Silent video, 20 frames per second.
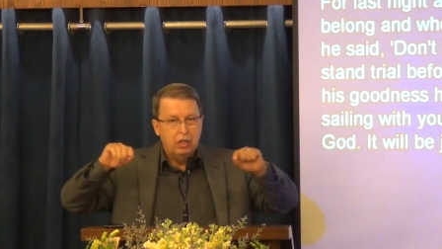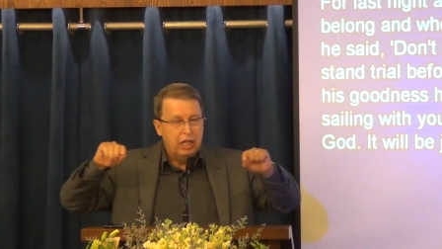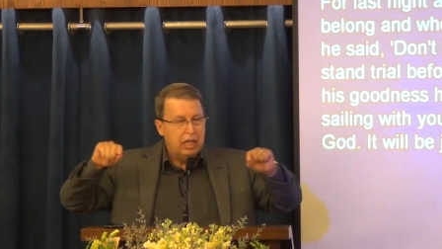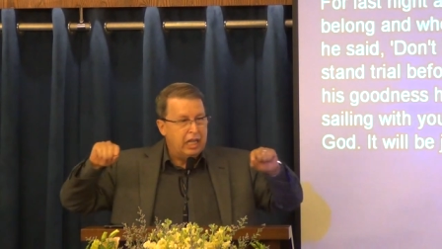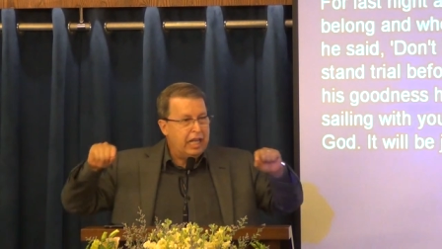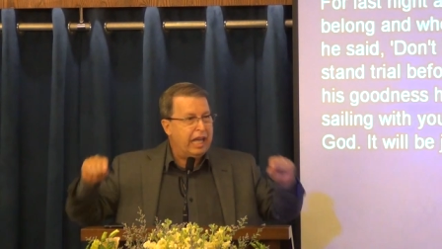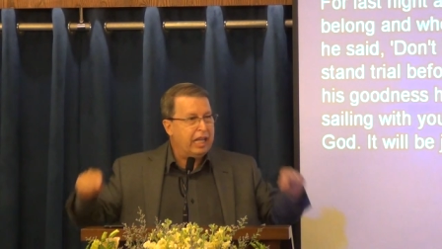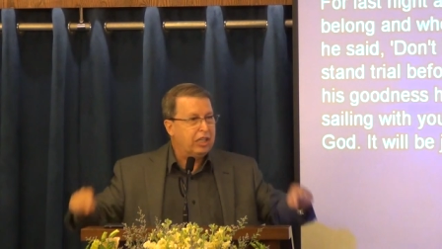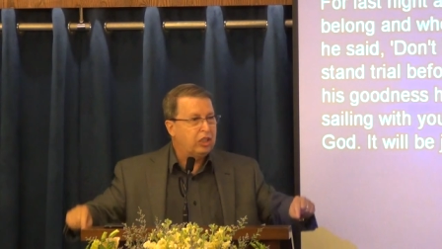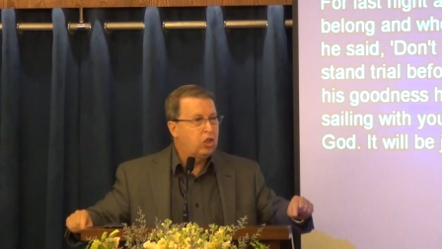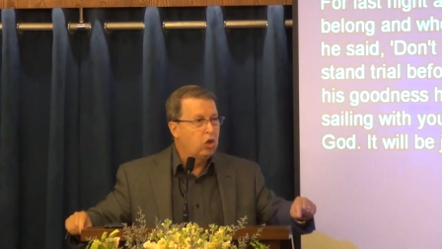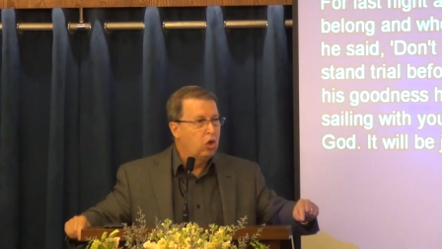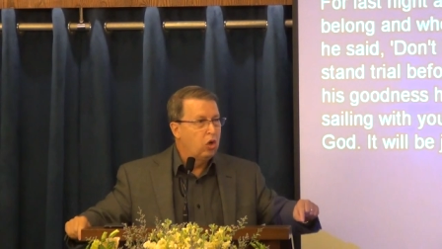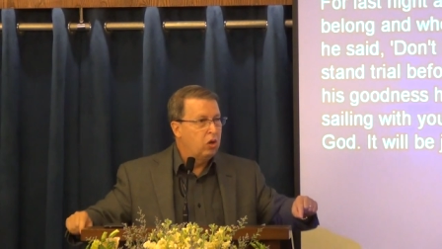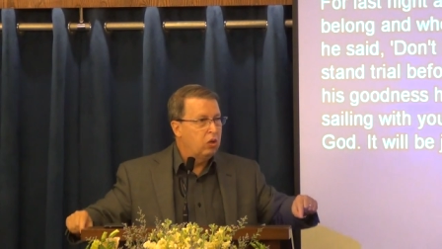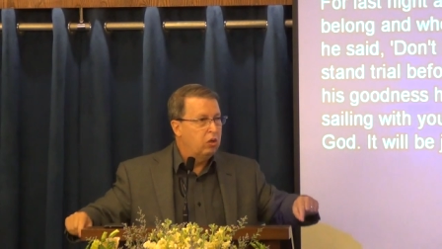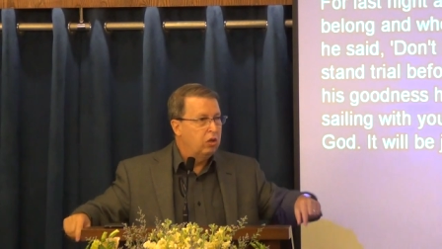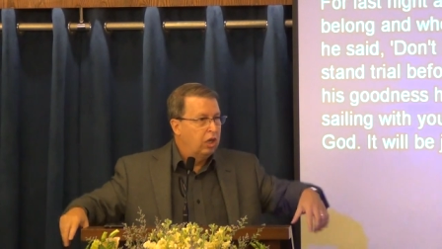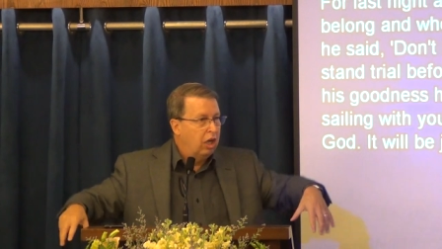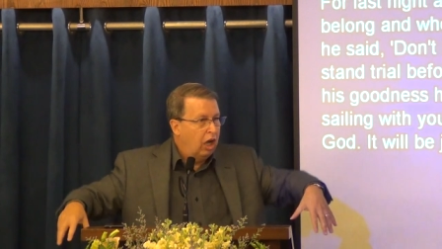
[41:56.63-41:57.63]
let
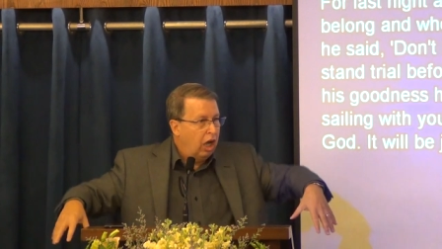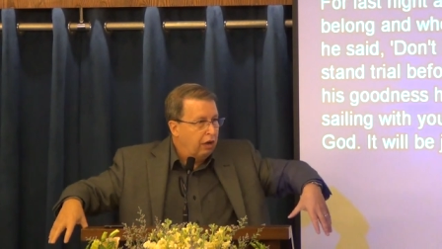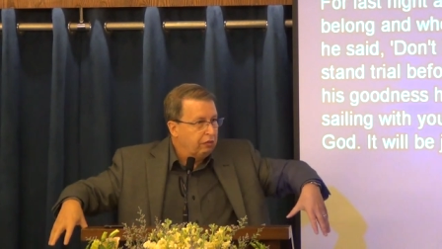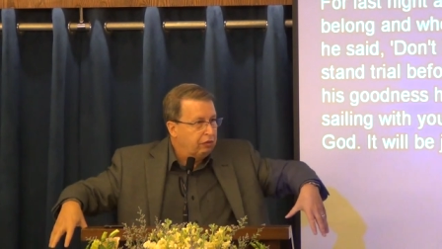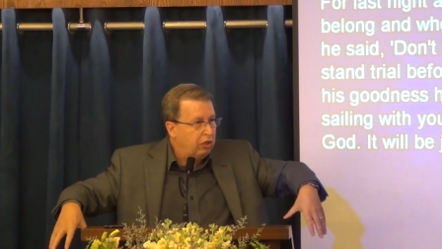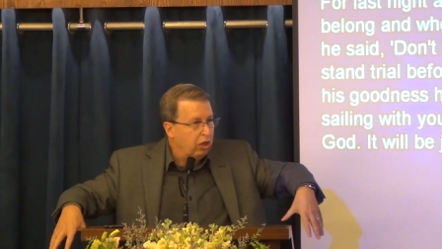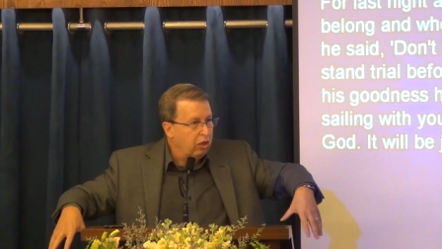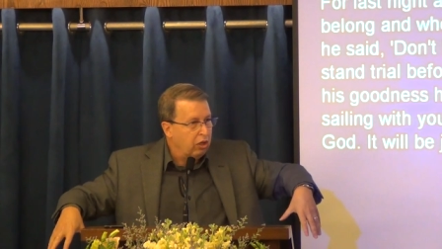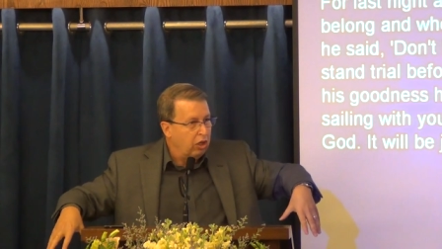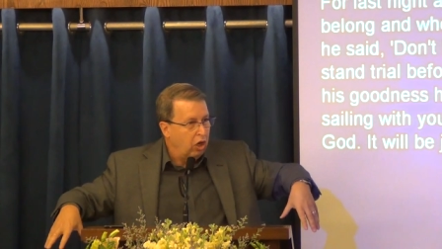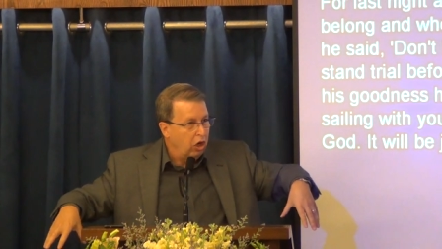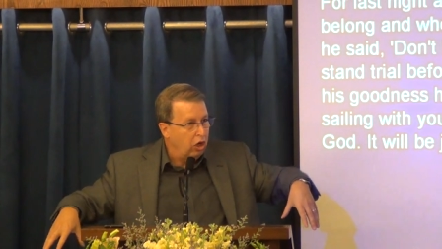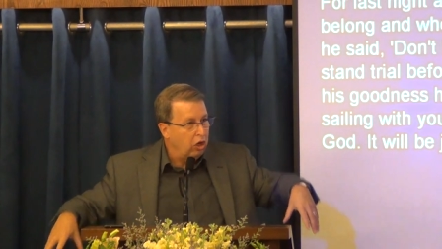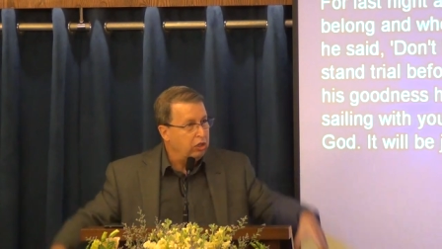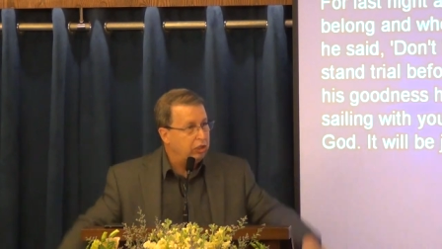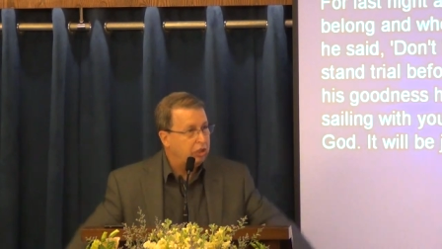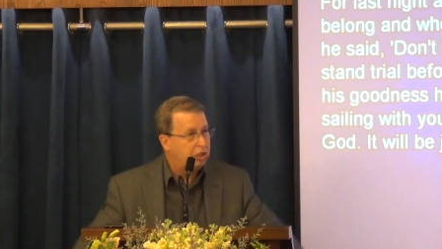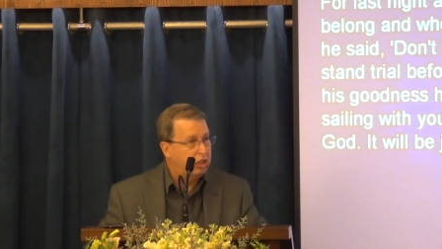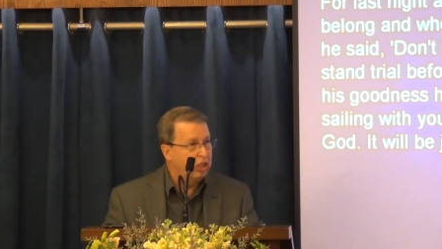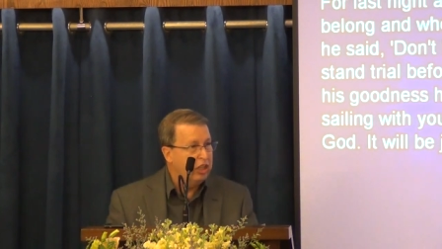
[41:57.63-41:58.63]
go of their
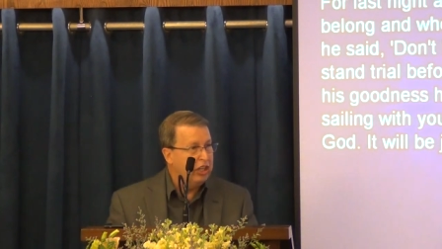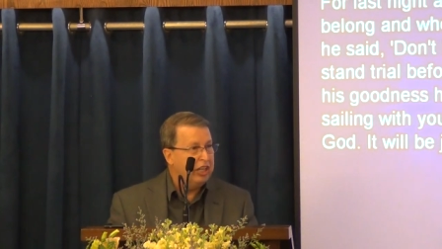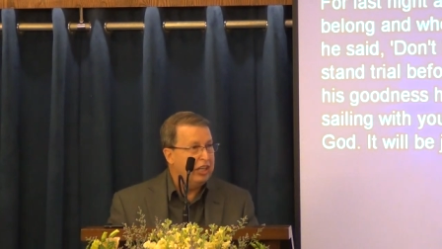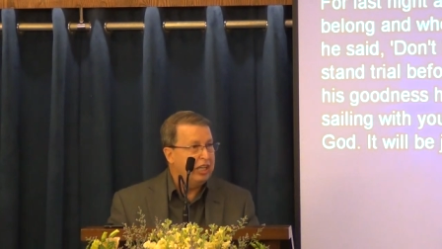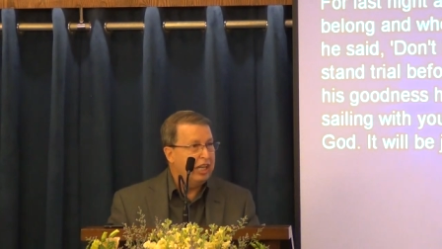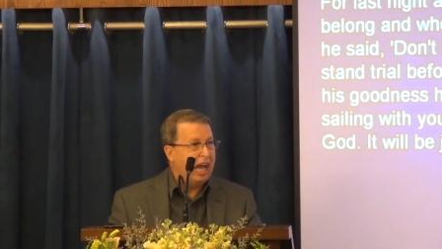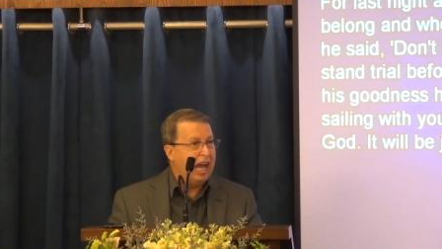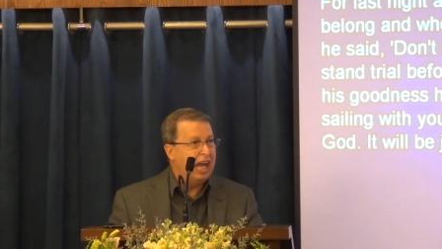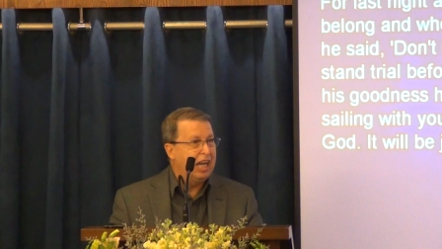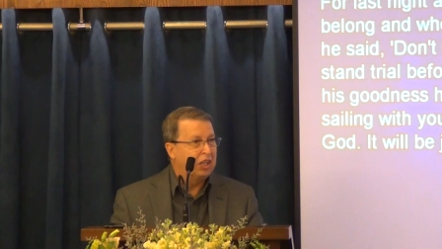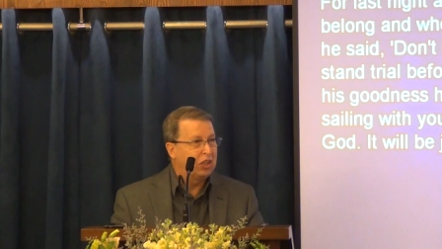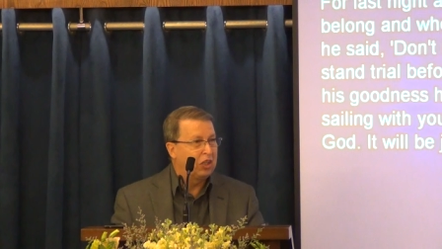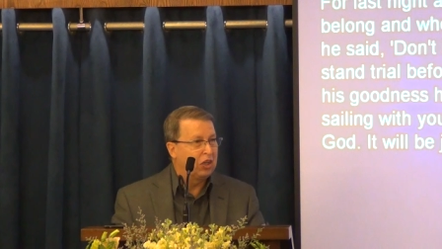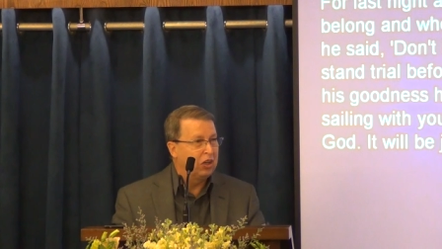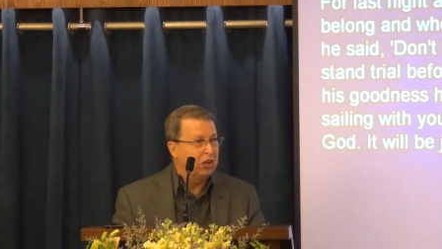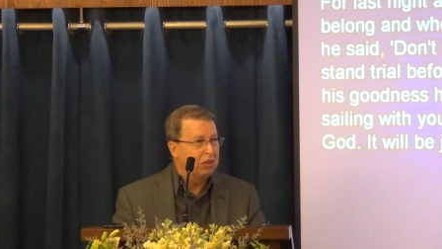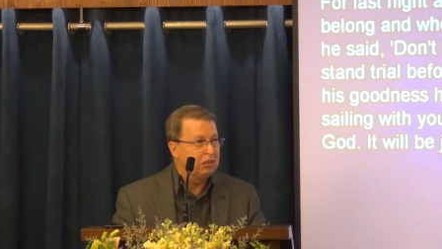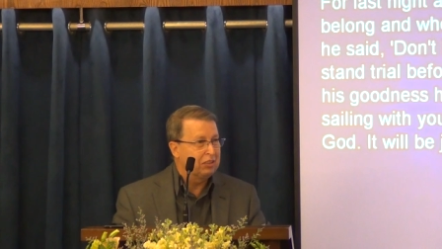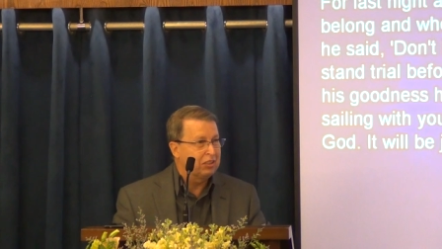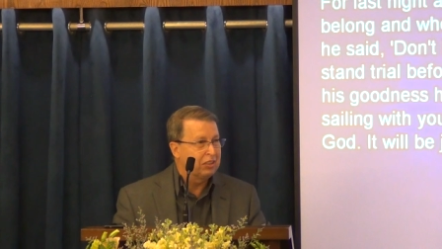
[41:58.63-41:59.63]
earthly
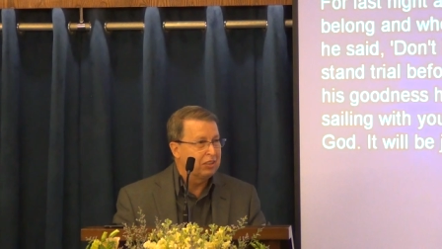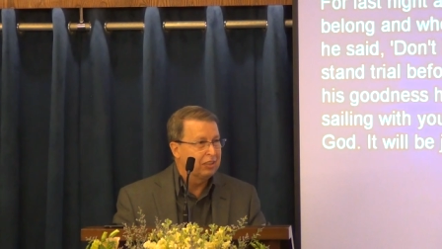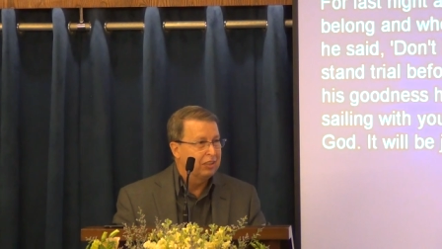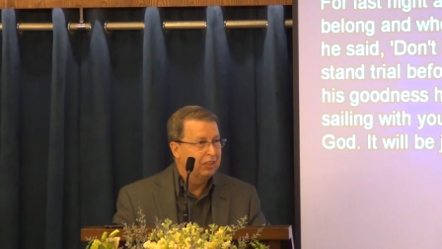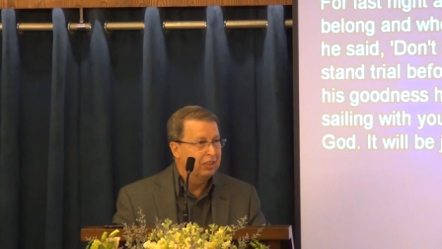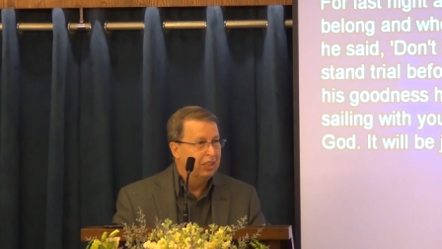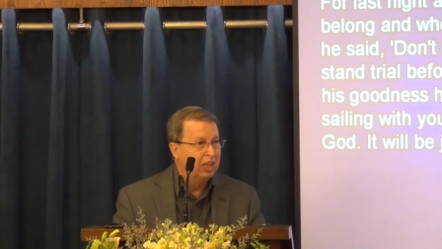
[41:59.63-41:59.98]
anchors